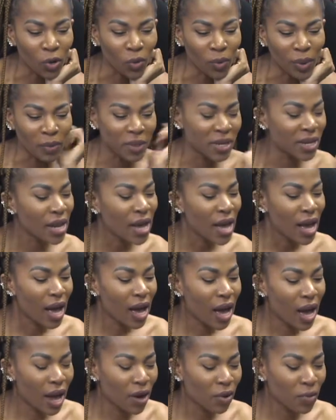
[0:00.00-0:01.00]
Home. I mean,
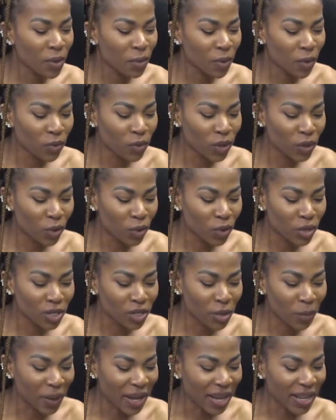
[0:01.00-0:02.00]
I remember we
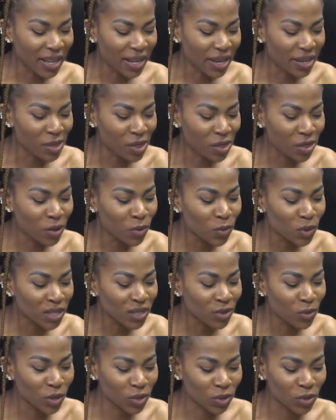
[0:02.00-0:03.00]
launched the blanket and in 3
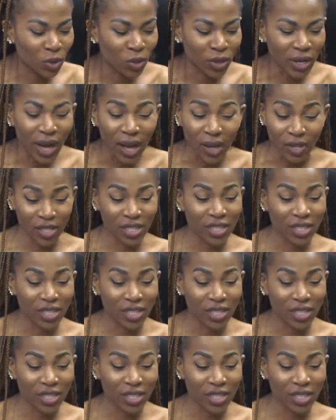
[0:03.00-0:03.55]
weeks it was sold out.